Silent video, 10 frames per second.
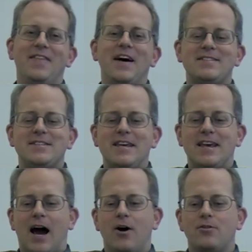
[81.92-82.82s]
that's
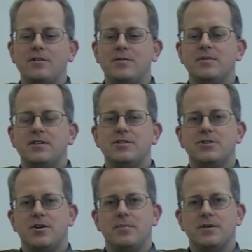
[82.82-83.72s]
the algorithm that
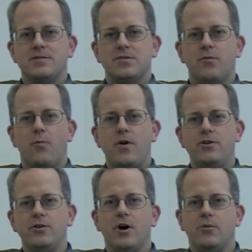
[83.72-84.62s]
determines where
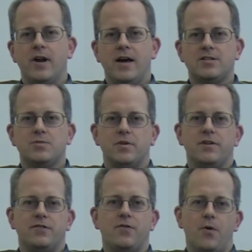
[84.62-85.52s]
you go next
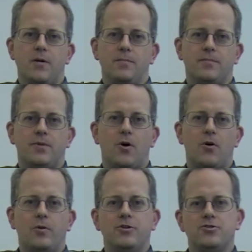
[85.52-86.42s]
within a form
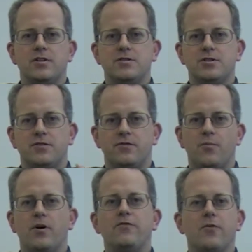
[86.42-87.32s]
or when you transition
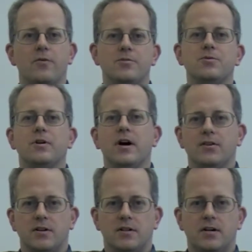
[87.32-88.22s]
from one form to
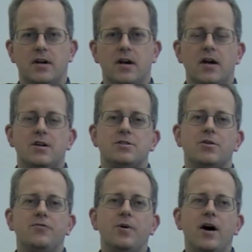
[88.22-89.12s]
another. So
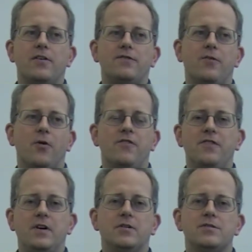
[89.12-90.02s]
if you have four
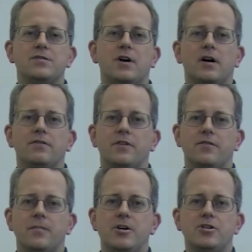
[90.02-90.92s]
fields of
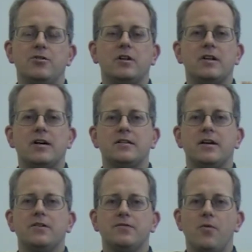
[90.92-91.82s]
information you're collecting
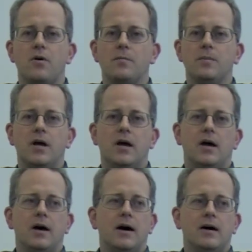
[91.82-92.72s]
in a form,
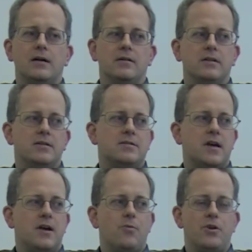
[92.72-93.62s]
uh, let's
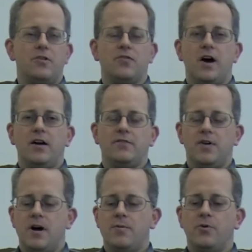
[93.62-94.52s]
say where you're flying
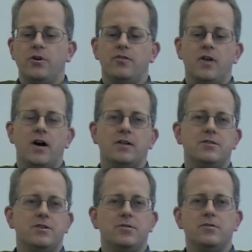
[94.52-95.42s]
from, where you're flying
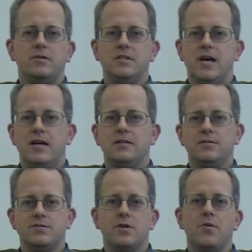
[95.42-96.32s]
to, the date,
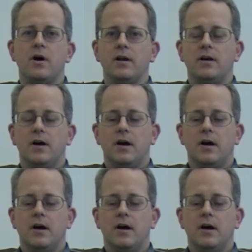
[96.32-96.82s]
and so on.